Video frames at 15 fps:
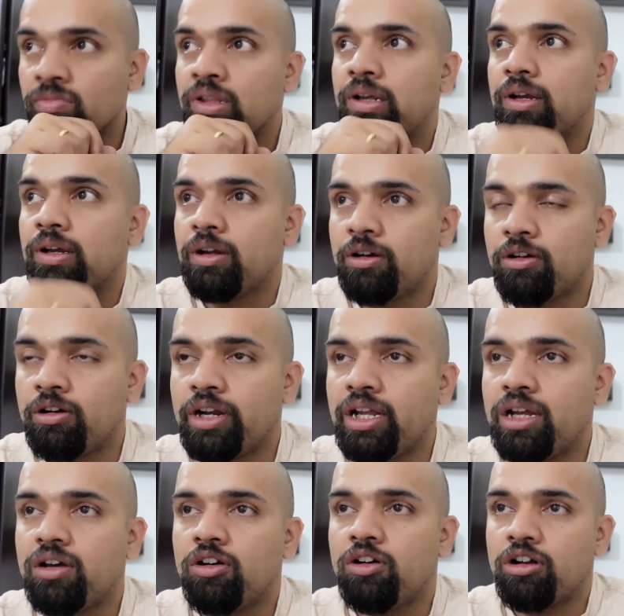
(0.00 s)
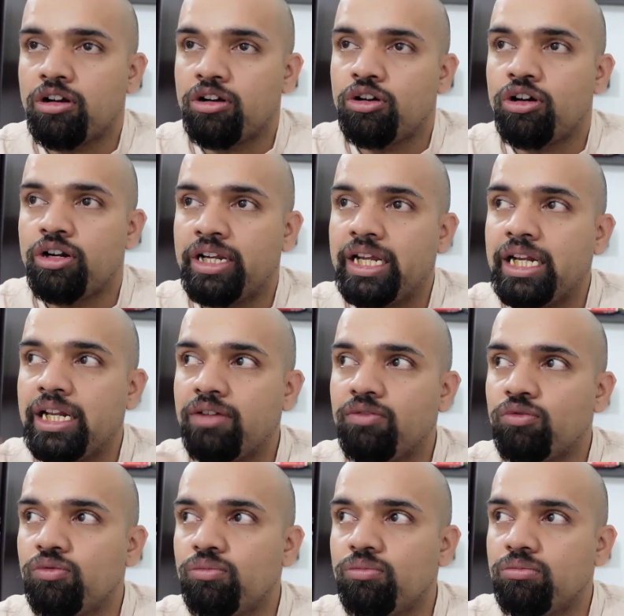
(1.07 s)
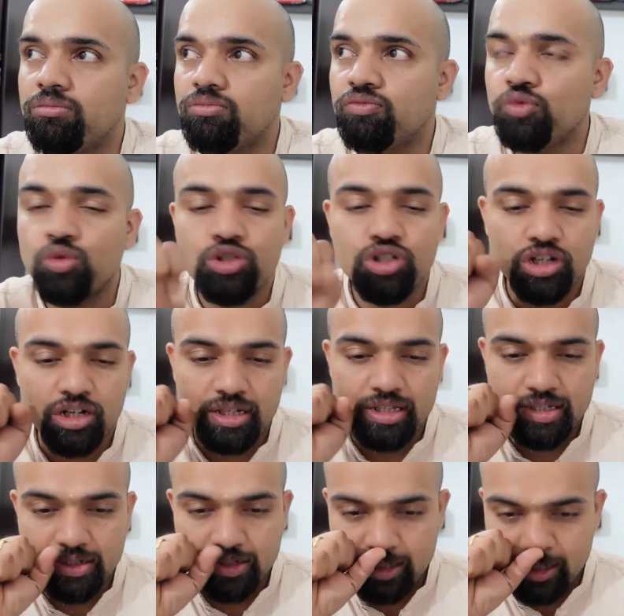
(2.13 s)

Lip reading: Chronic or non-healing wounds or ulcers.